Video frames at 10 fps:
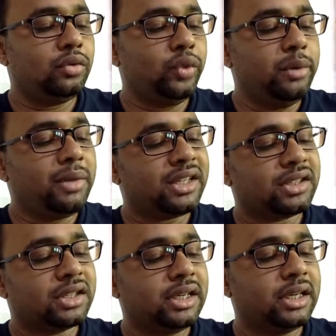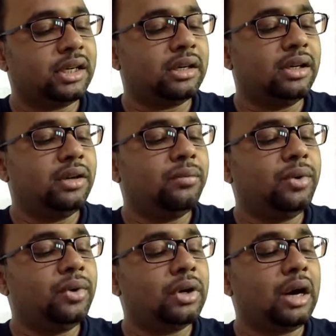we must care
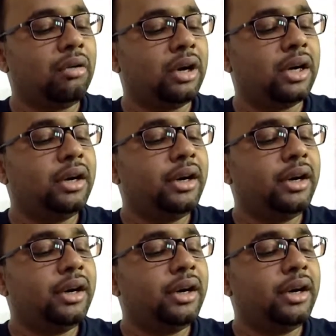for our